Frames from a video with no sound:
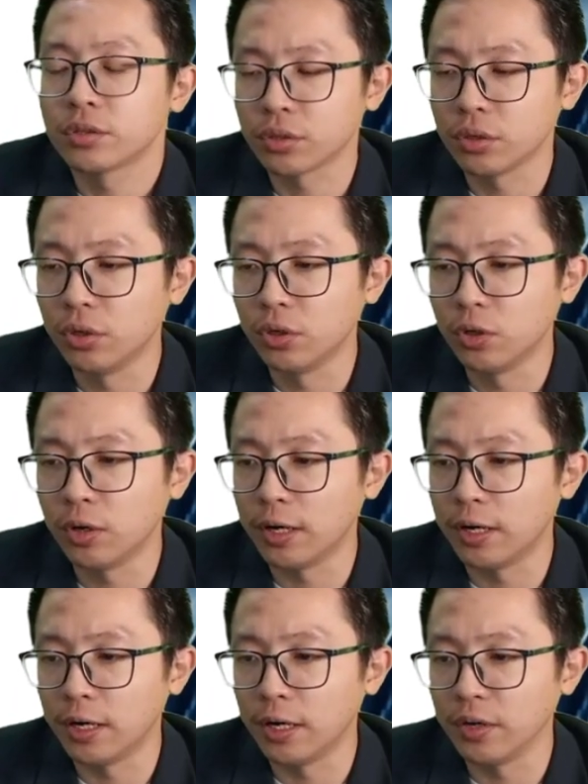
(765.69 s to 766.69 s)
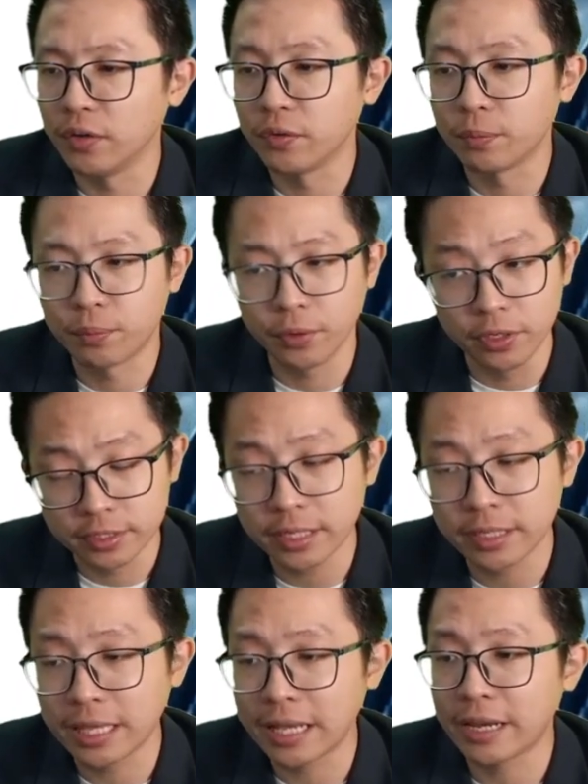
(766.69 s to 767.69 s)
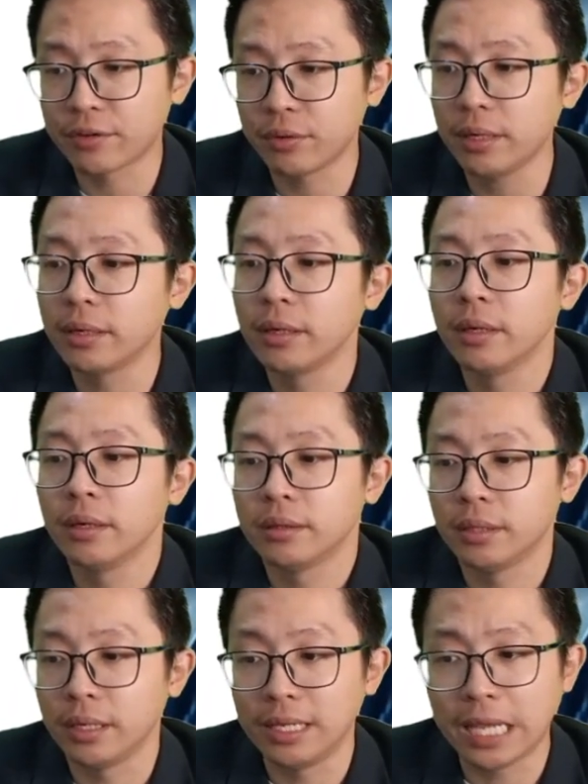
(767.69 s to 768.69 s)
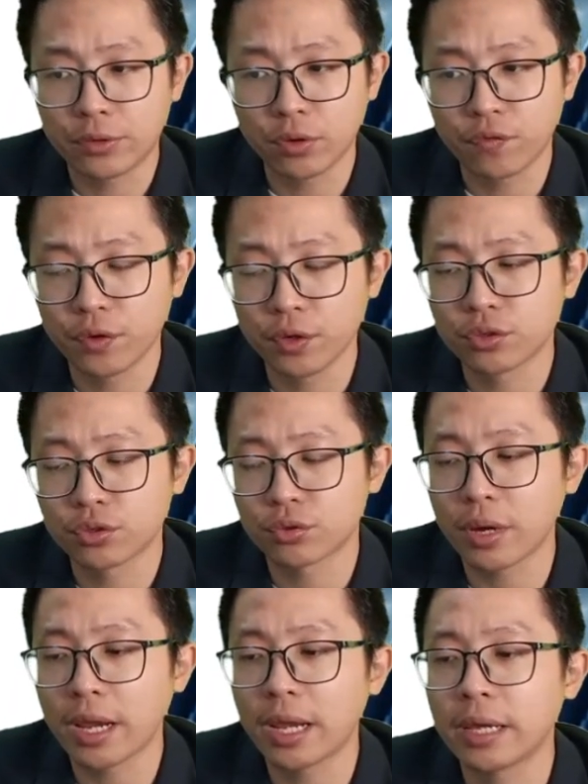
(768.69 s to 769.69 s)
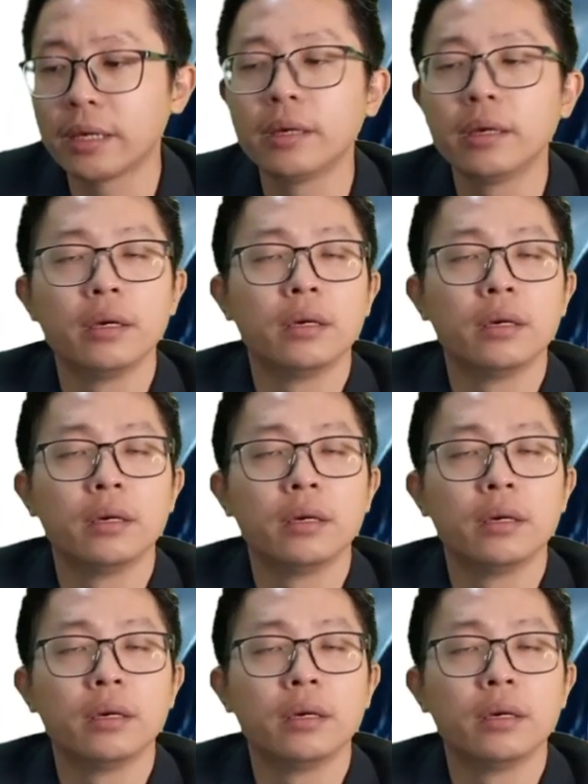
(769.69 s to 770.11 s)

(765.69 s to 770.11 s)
So if you insert a dielectric, the electric field strength